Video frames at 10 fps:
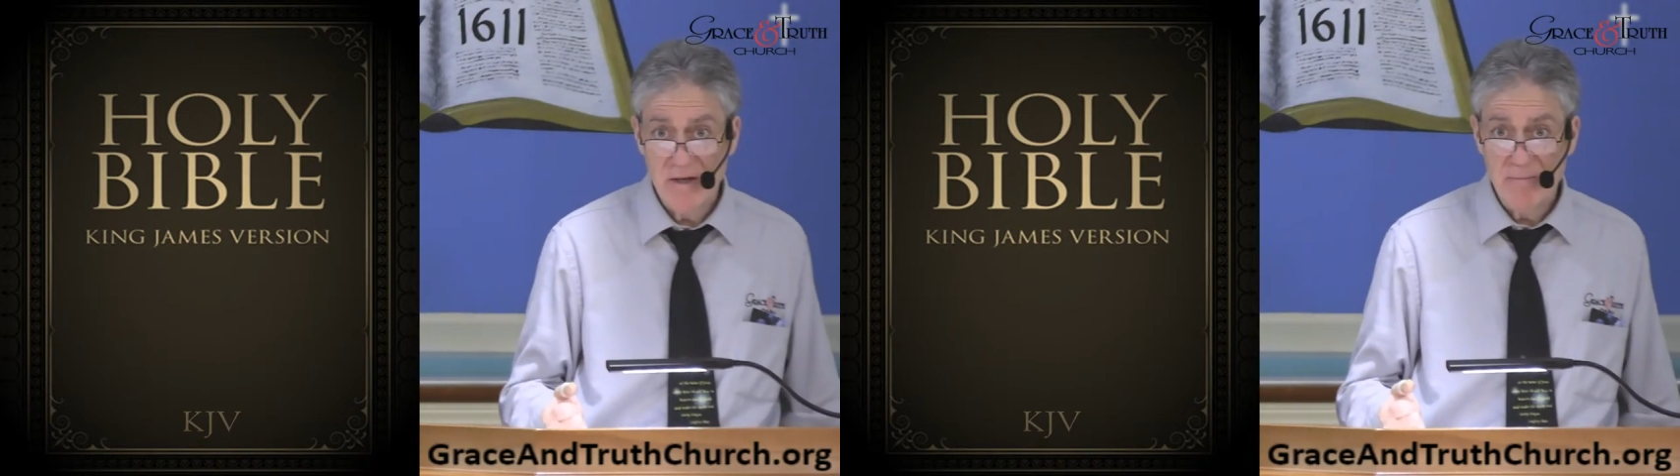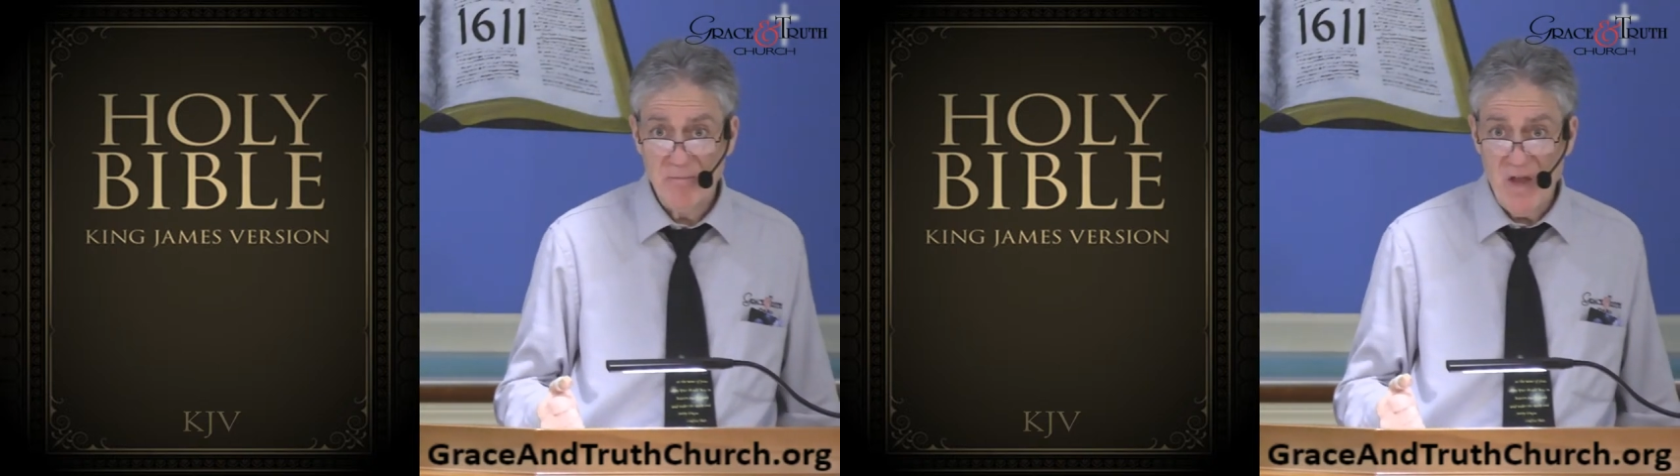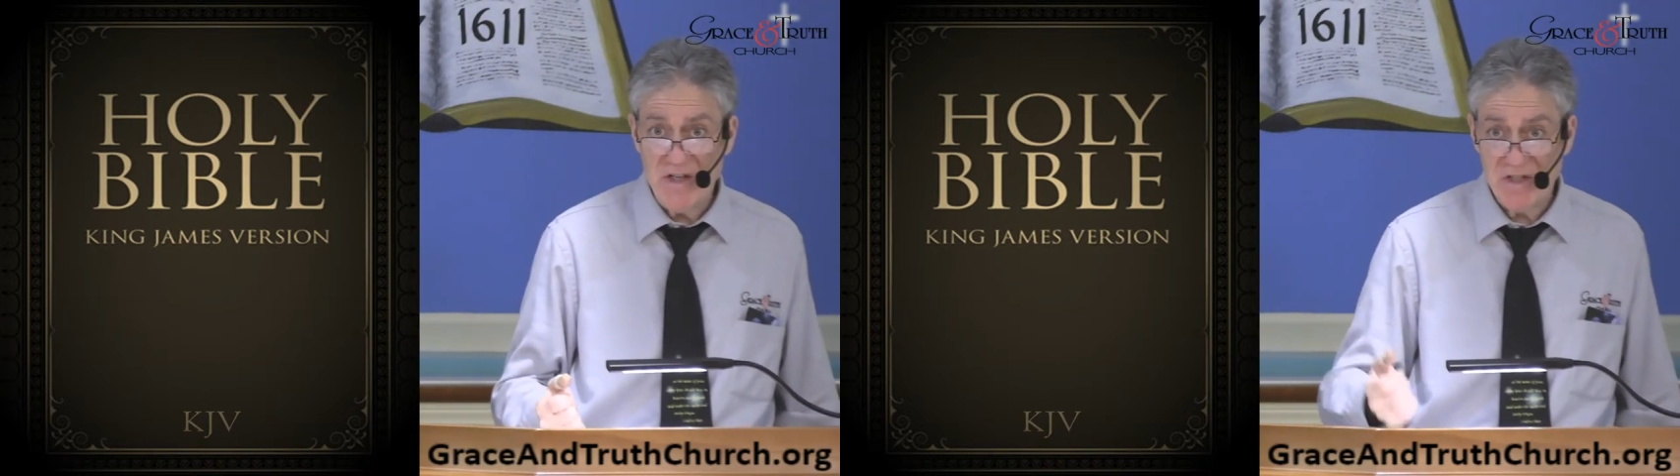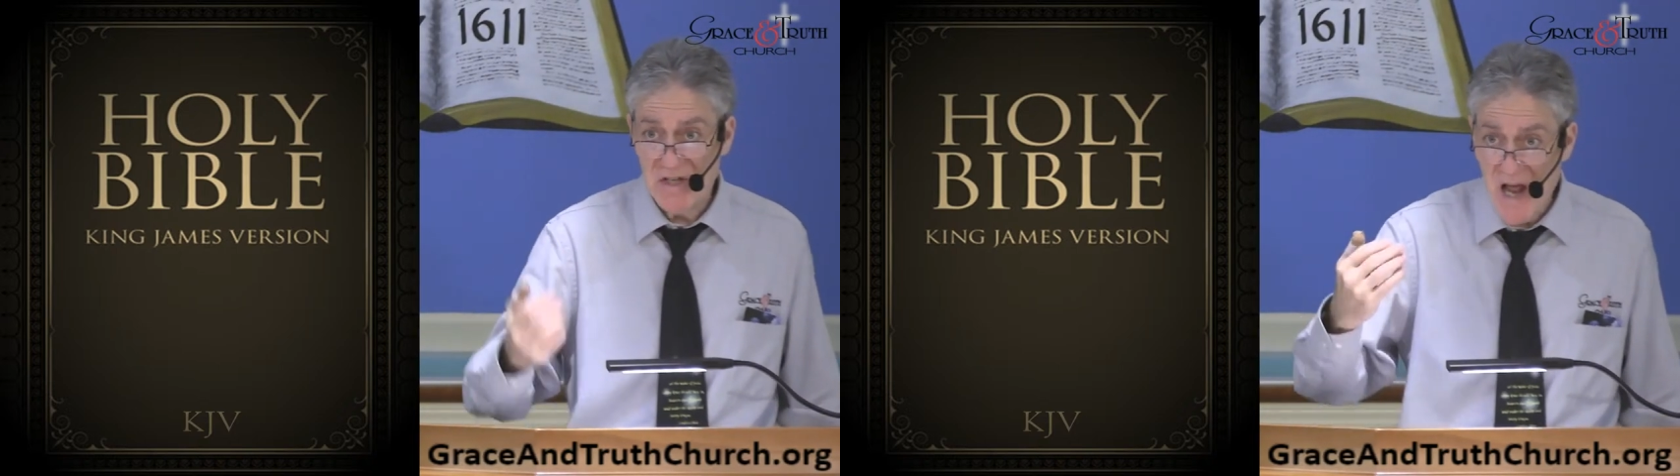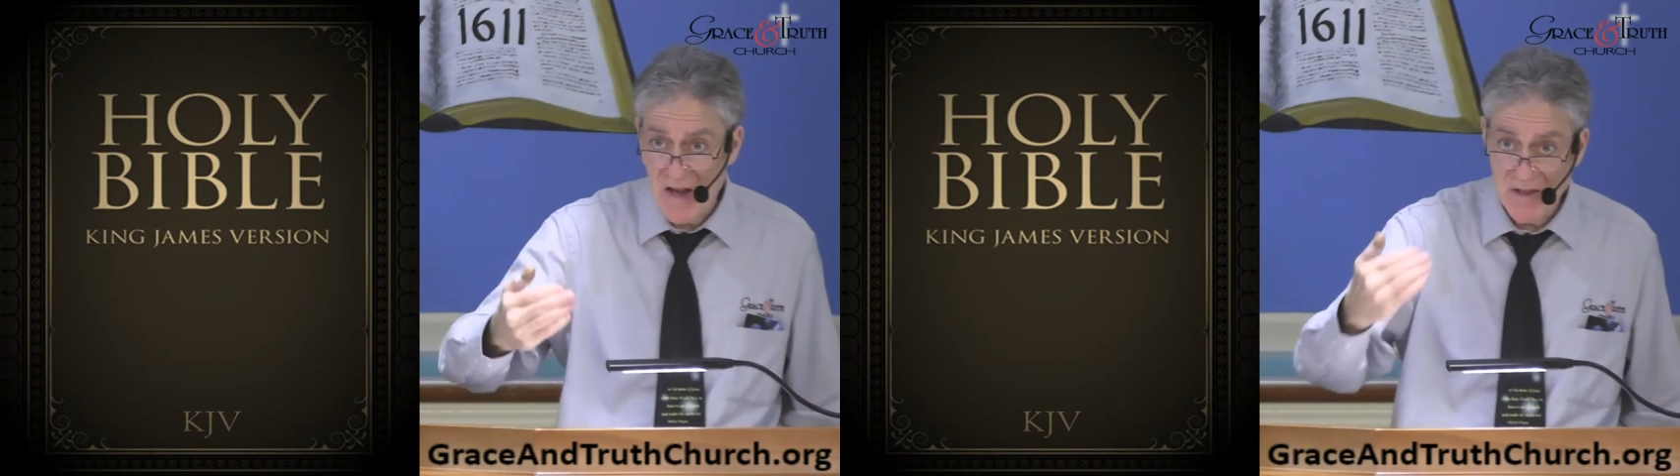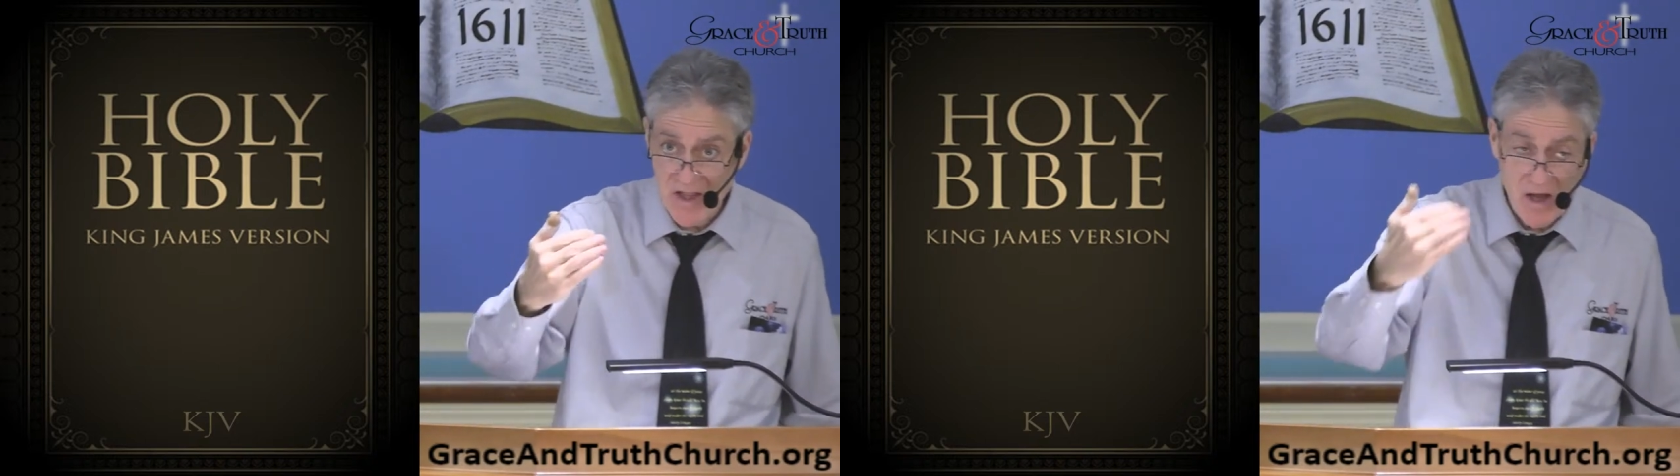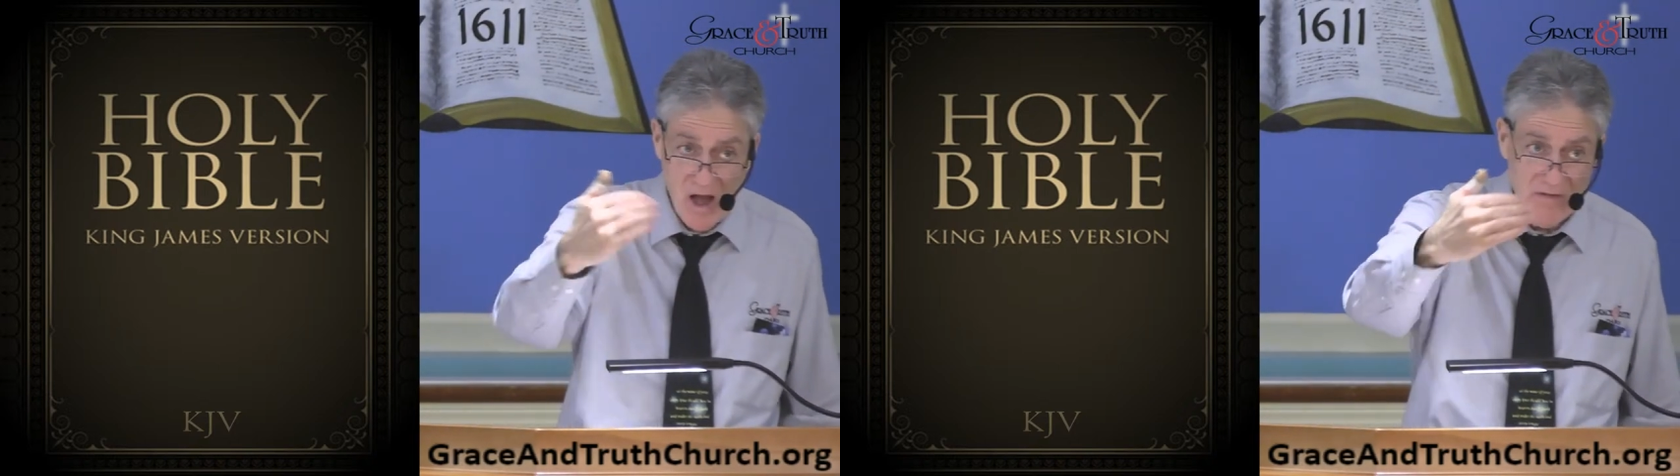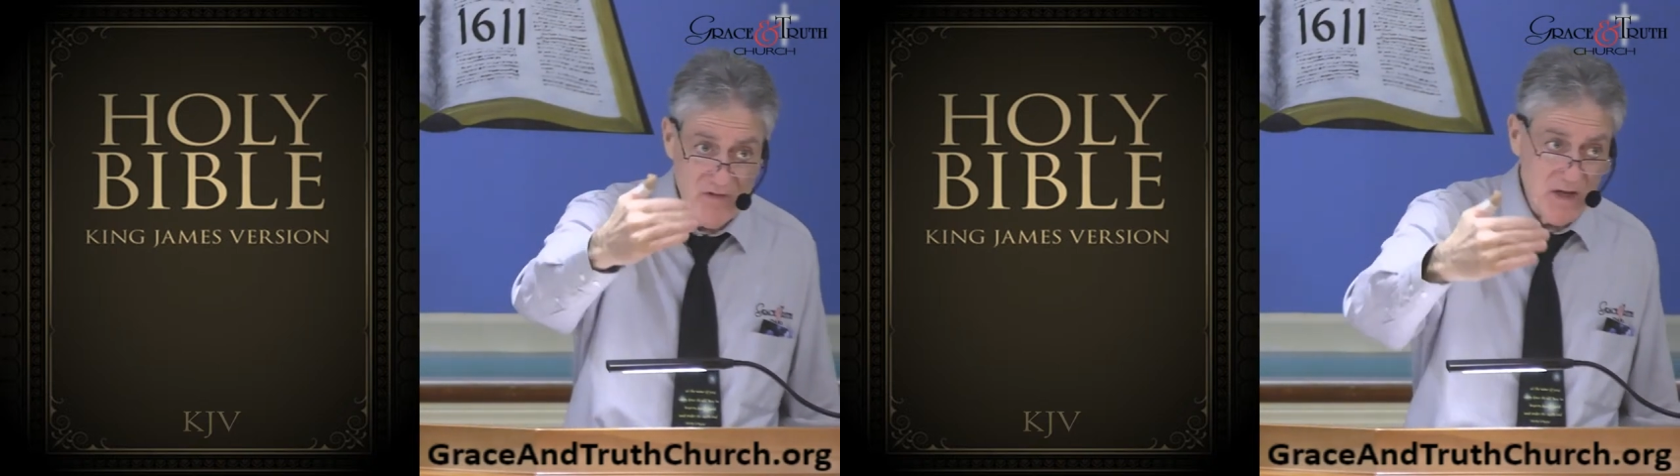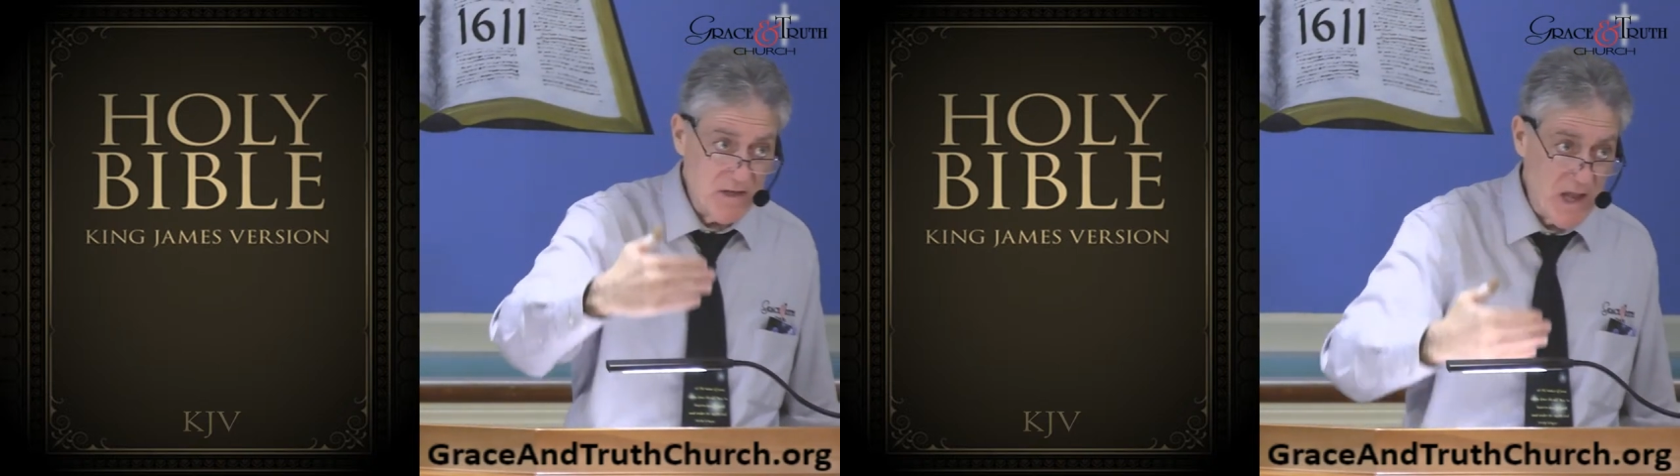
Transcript: It's not the covenant.